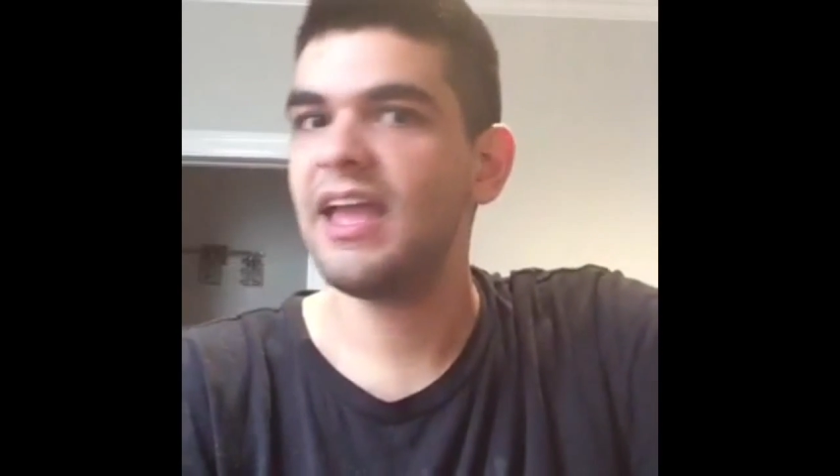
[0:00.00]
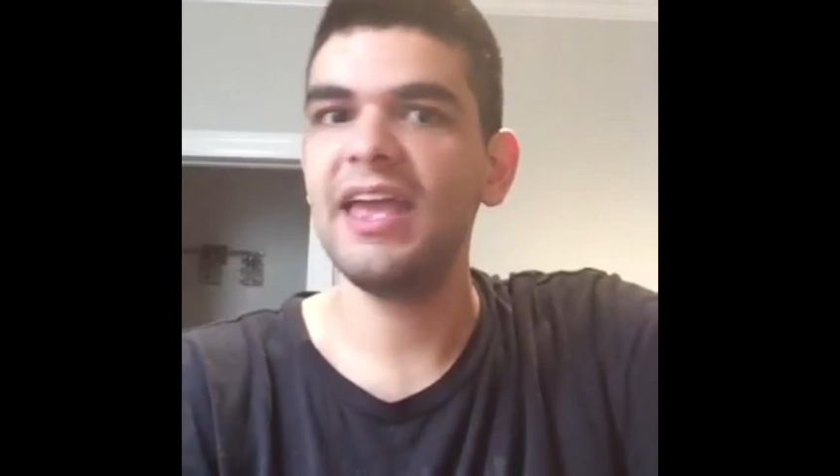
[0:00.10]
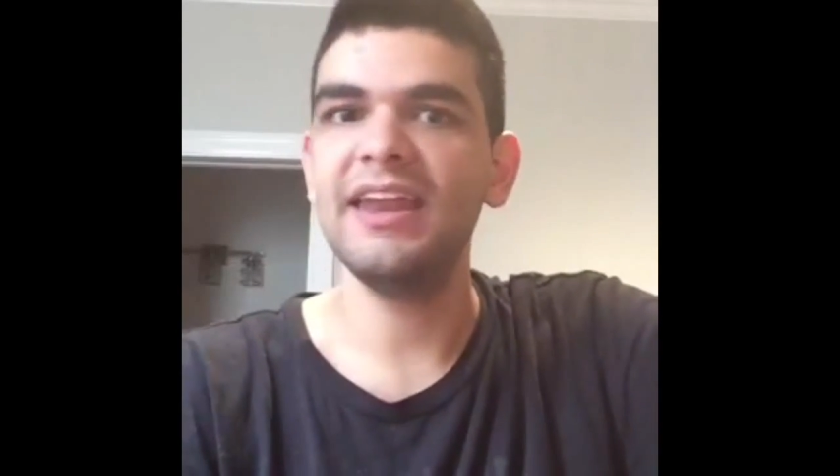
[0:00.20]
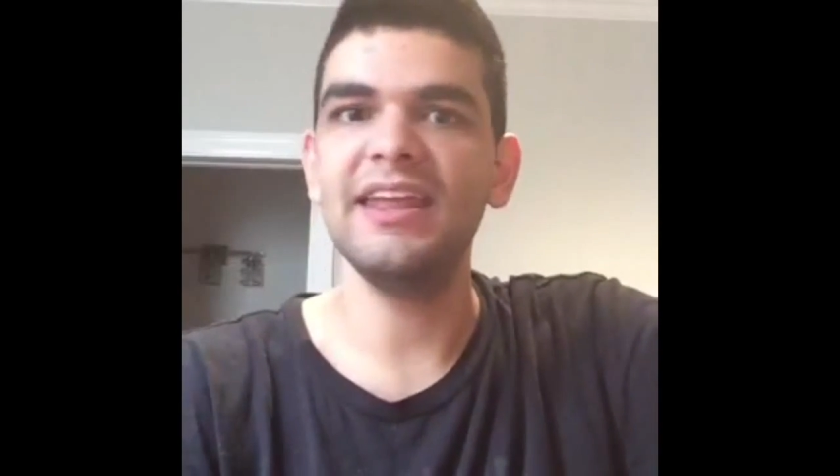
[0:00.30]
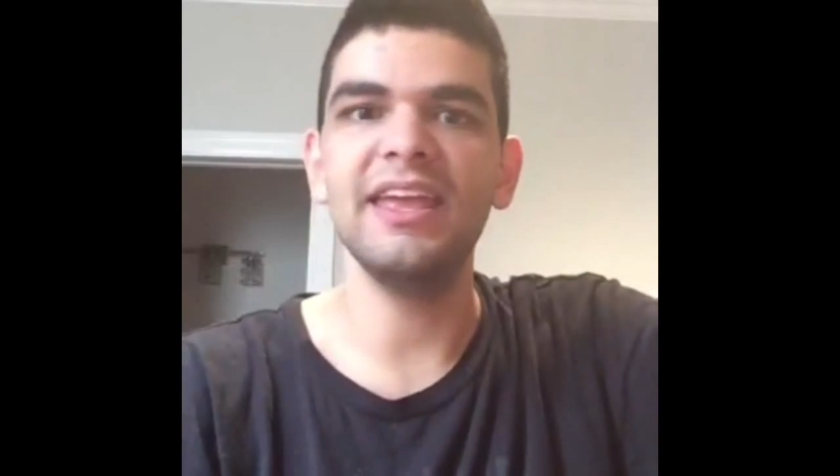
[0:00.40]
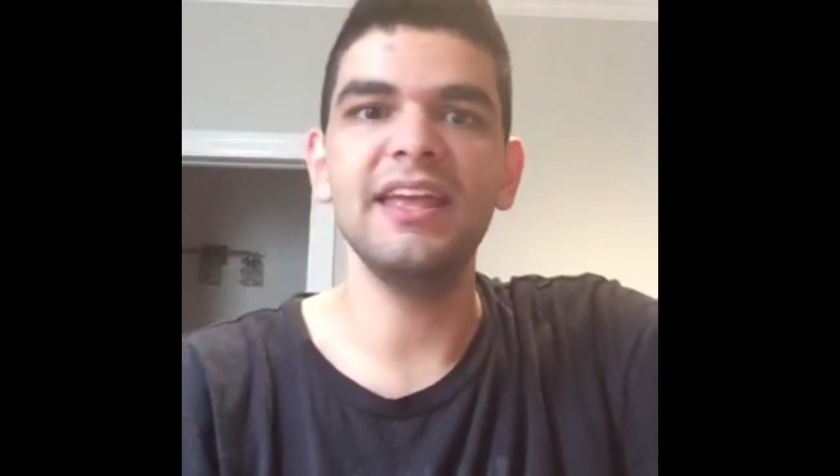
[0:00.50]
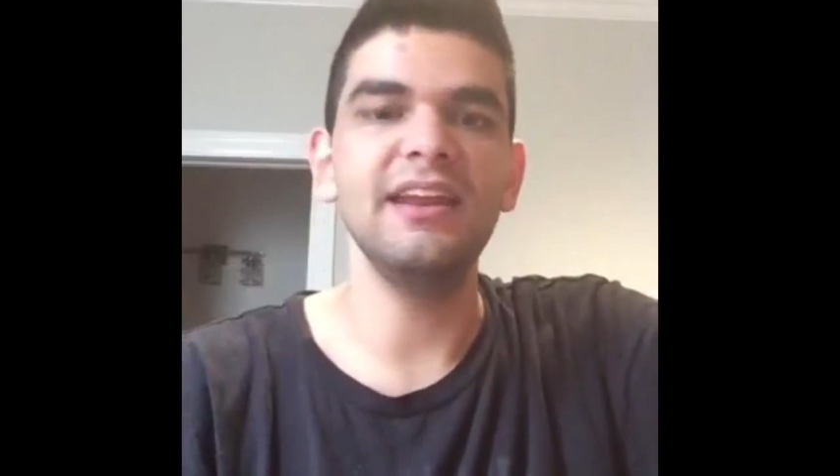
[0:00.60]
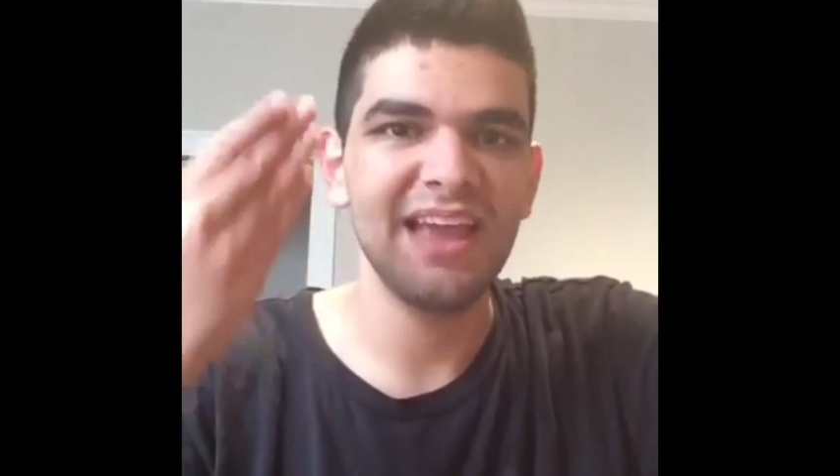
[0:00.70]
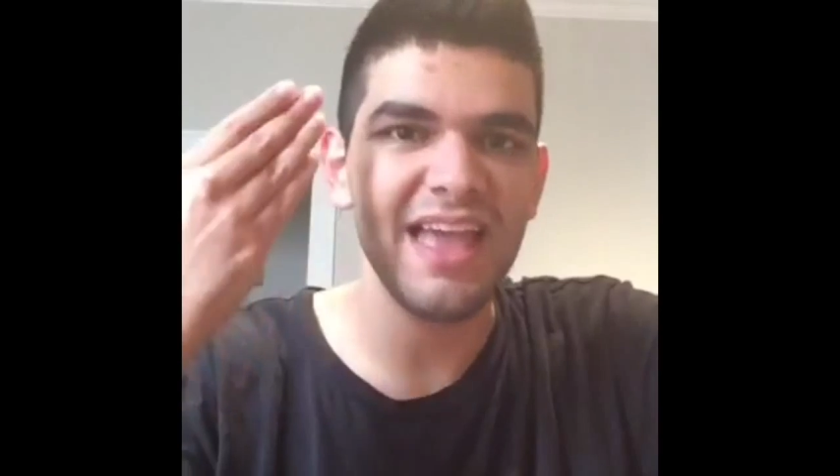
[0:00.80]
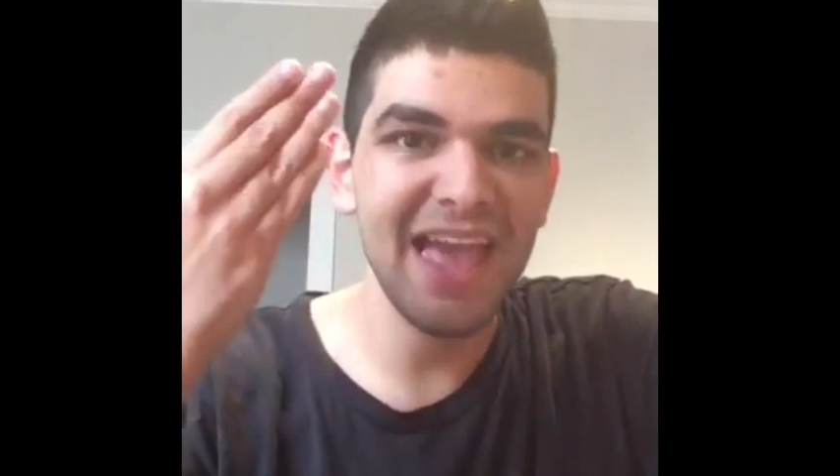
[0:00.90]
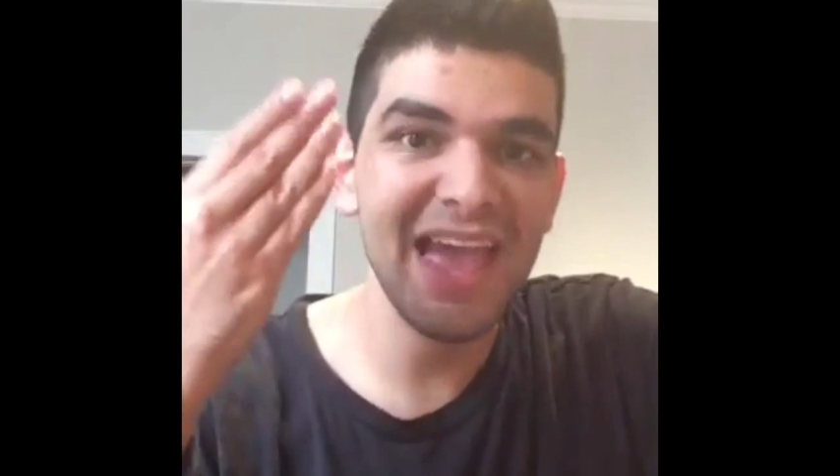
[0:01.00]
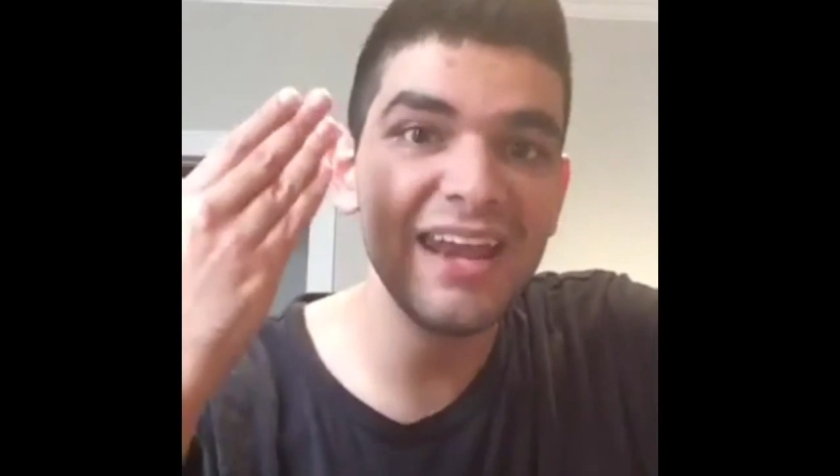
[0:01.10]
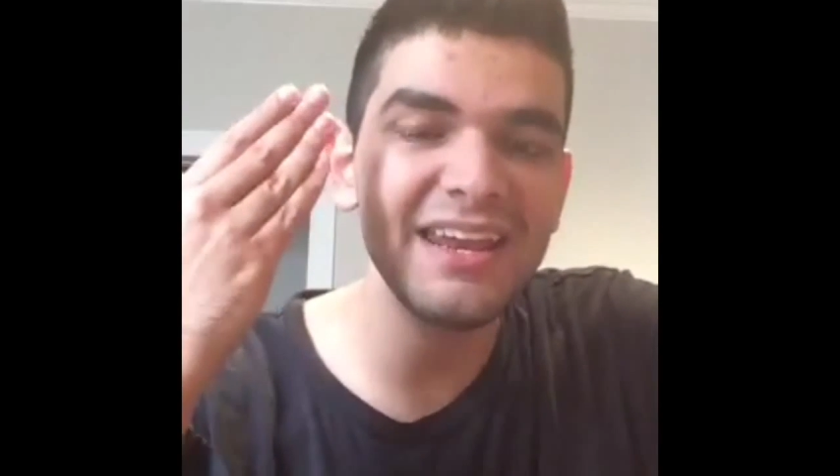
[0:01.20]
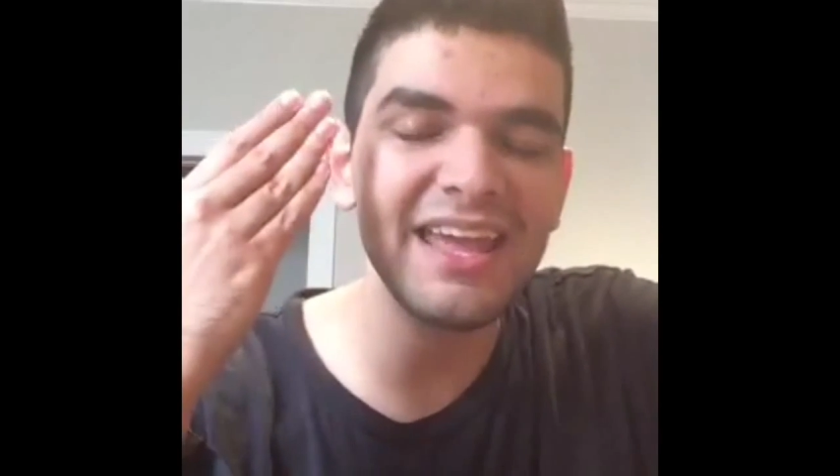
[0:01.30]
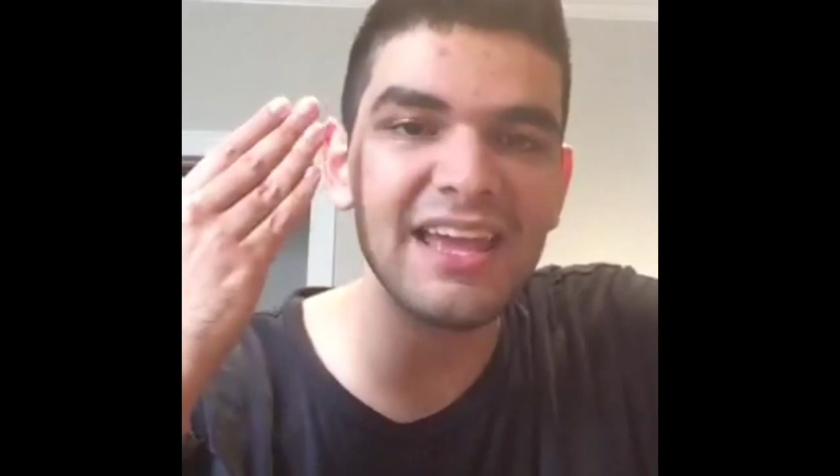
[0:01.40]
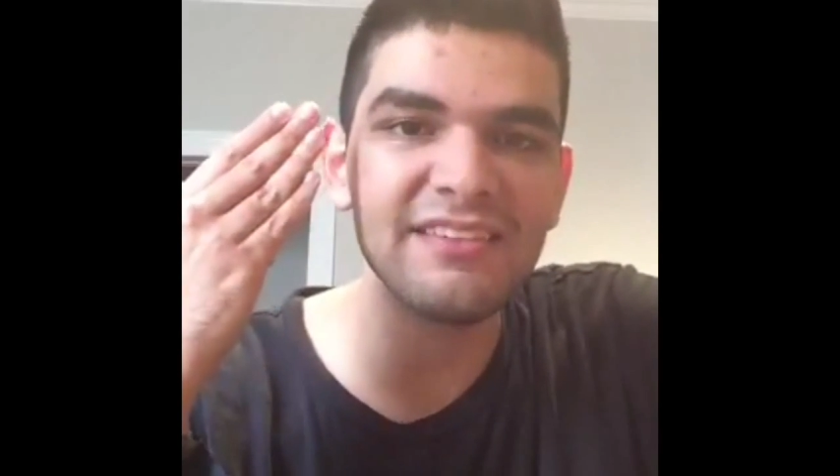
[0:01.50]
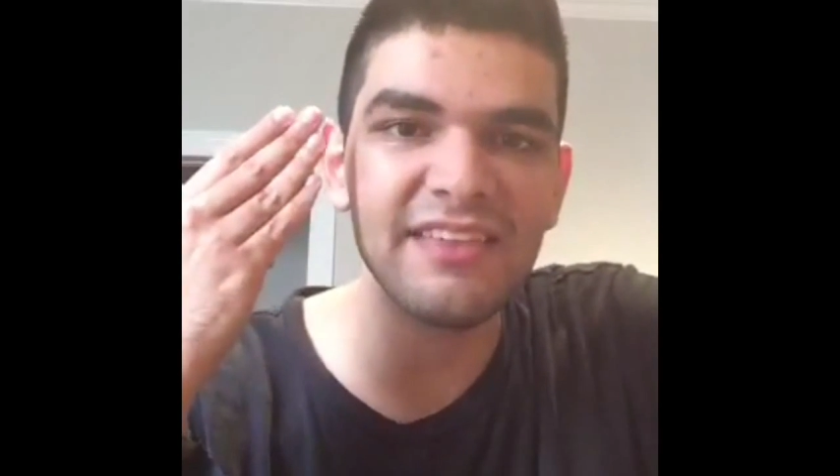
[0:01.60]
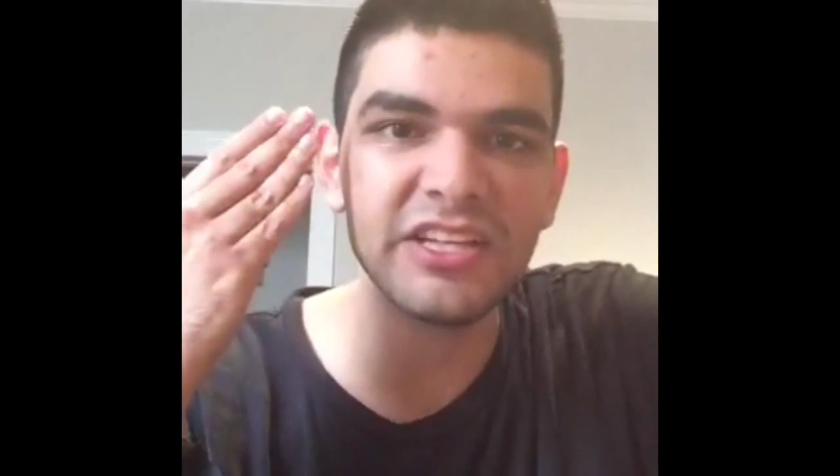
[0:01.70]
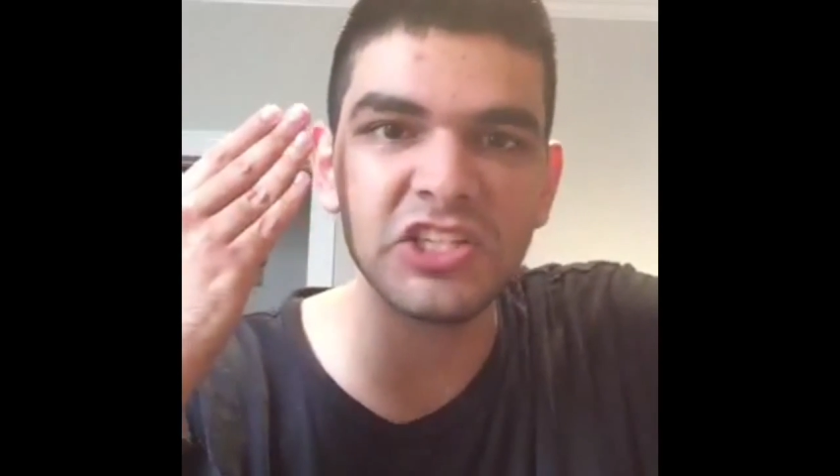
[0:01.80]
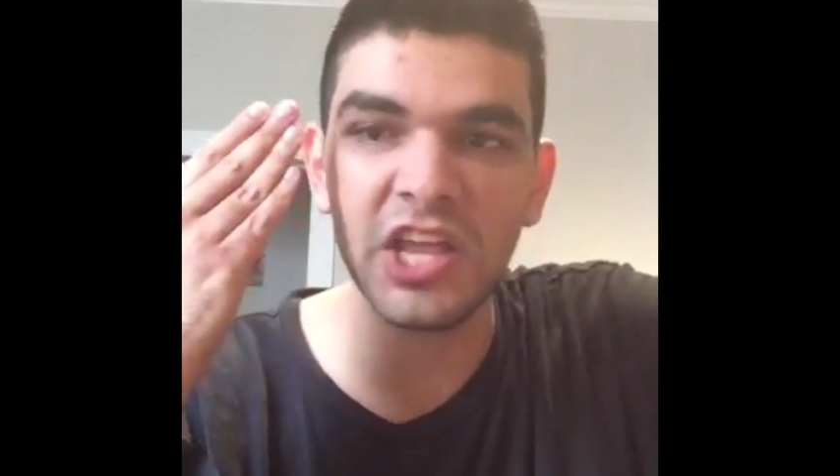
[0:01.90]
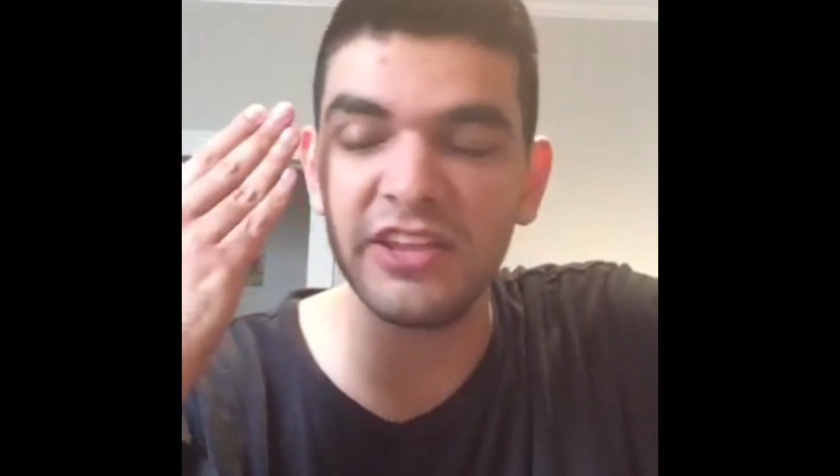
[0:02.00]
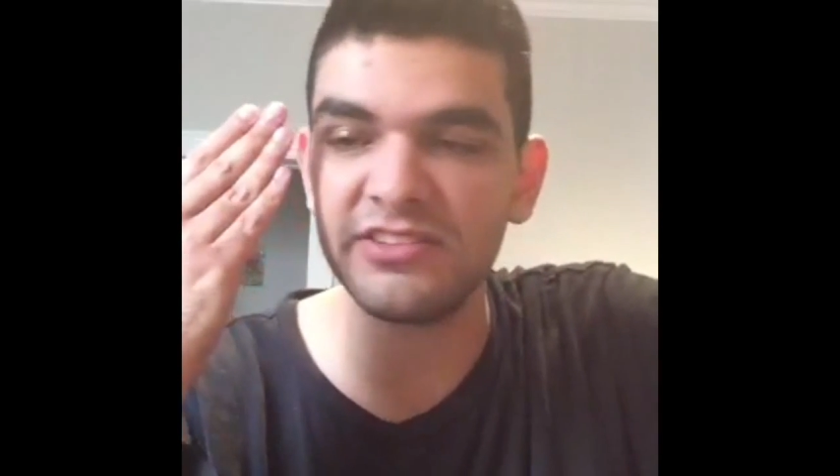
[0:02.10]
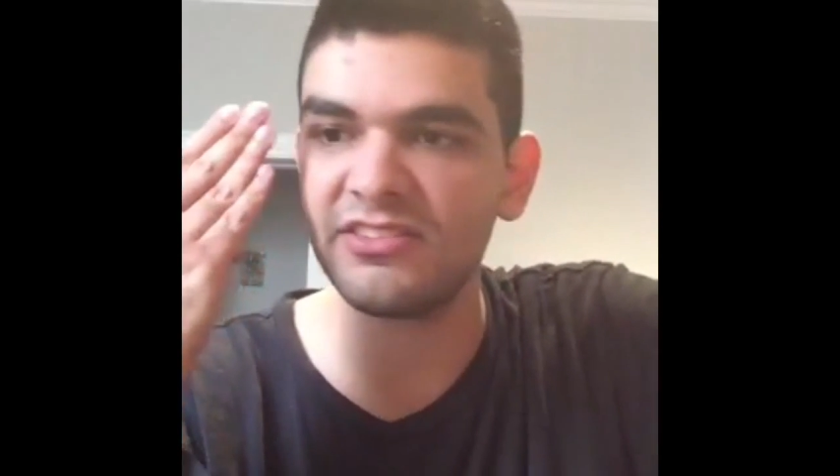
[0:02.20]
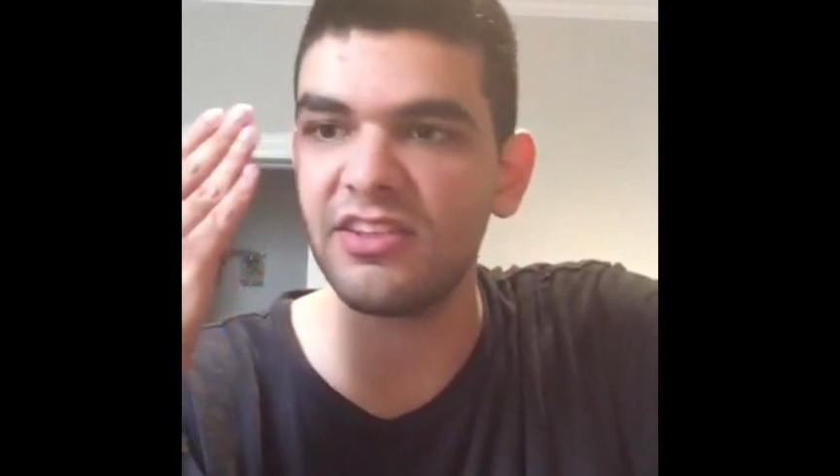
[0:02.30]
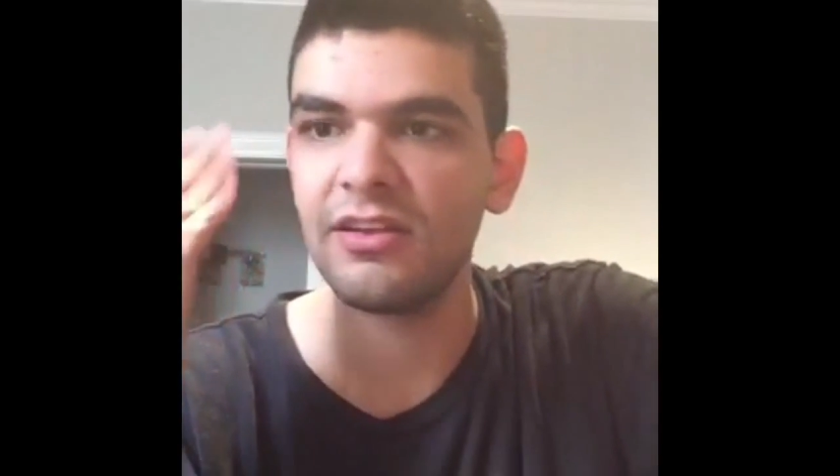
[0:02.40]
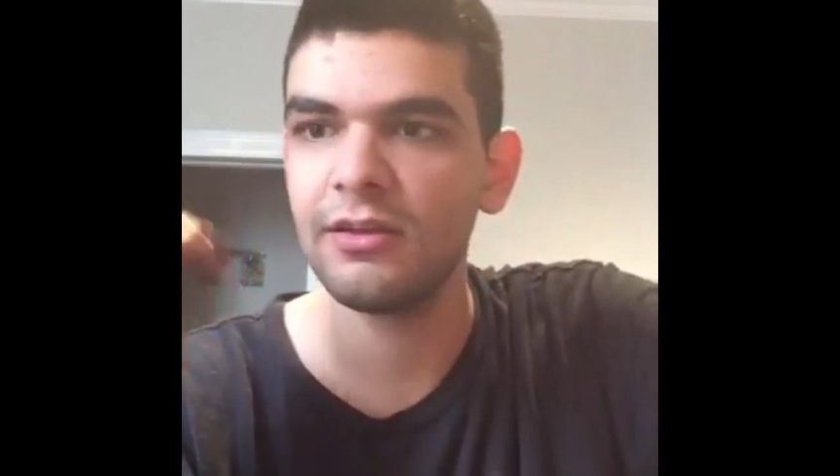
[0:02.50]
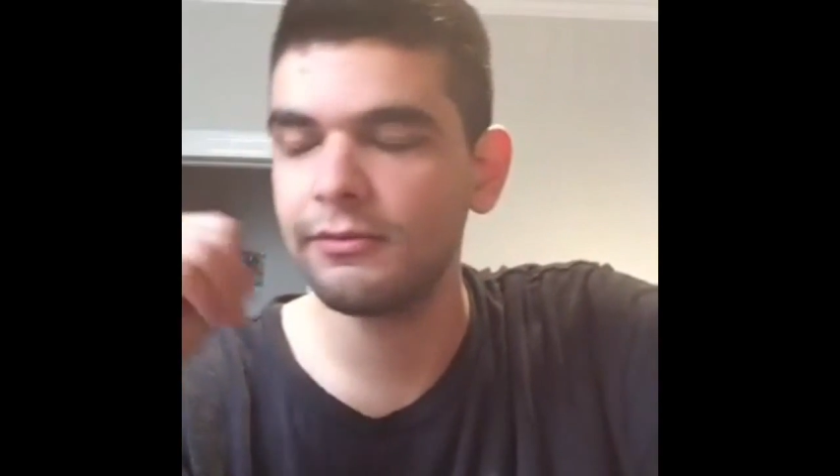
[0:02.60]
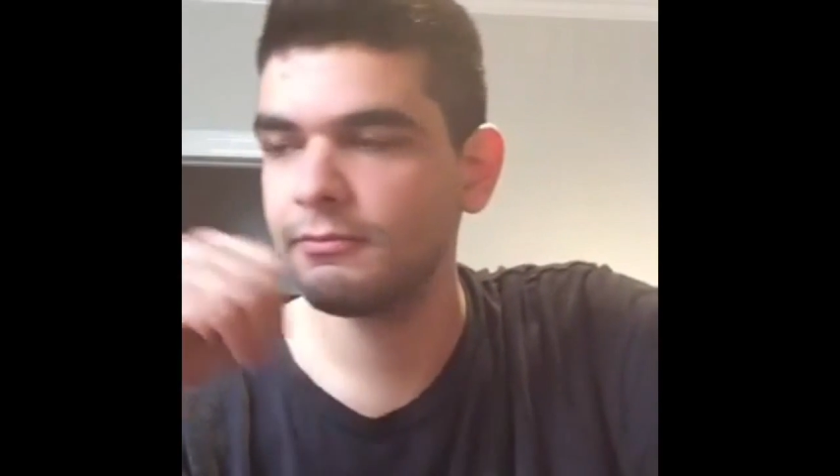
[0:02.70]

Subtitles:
and then editing that just